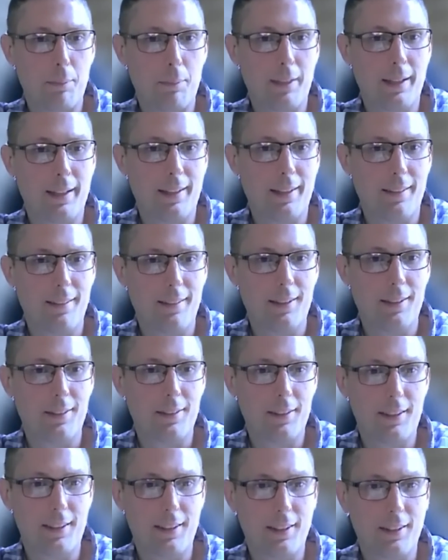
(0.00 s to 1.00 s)
yet they'll
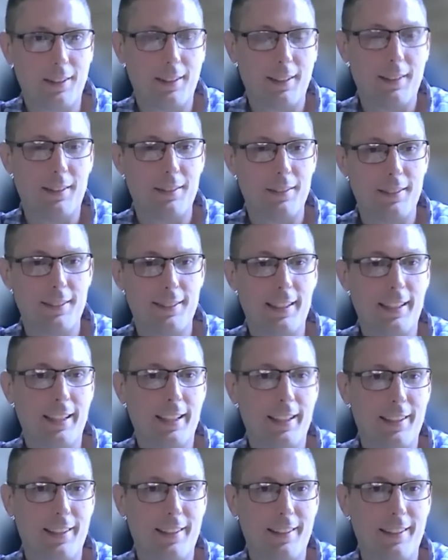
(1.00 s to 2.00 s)
tell you they didn't see
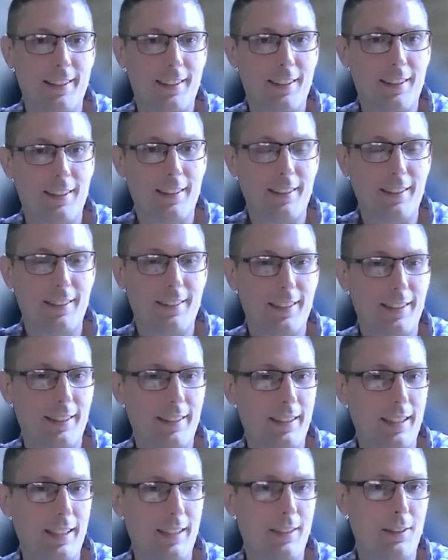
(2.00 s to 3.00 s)
anything or anything like that.